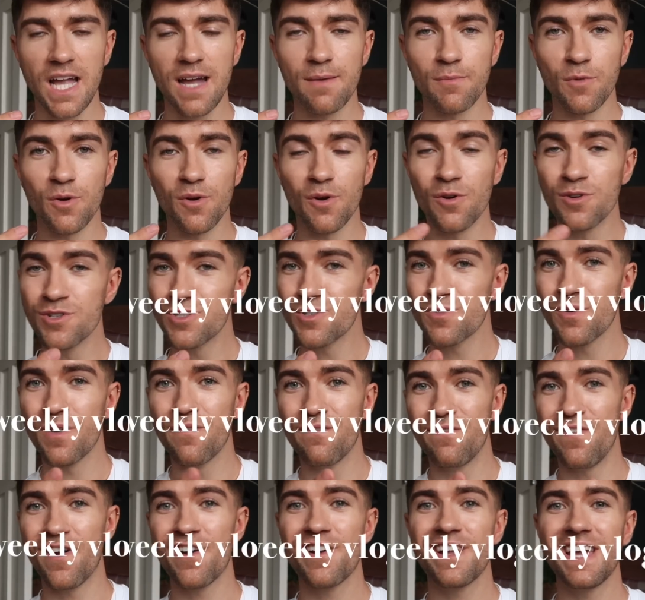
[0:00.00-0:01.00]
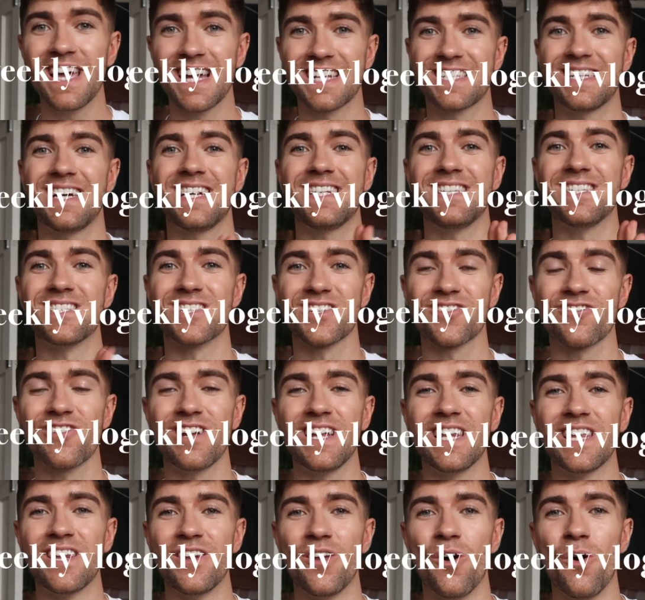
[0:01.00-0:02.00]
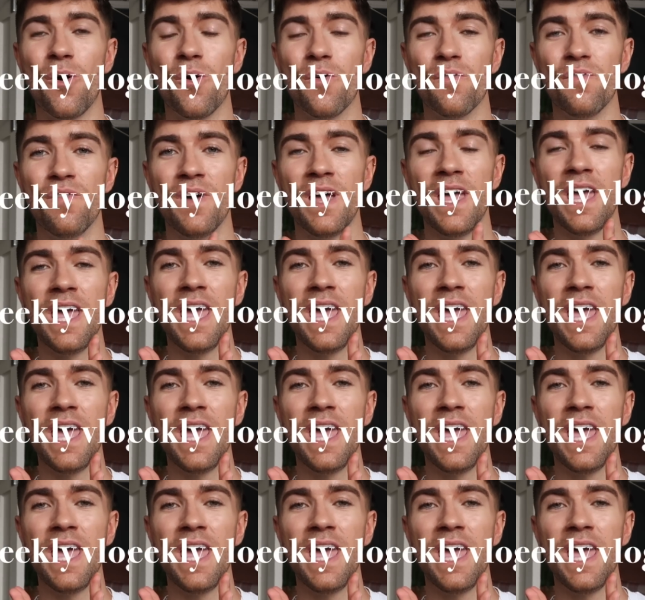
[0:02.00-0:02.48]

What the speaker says: I'm going to a very exciting screening of.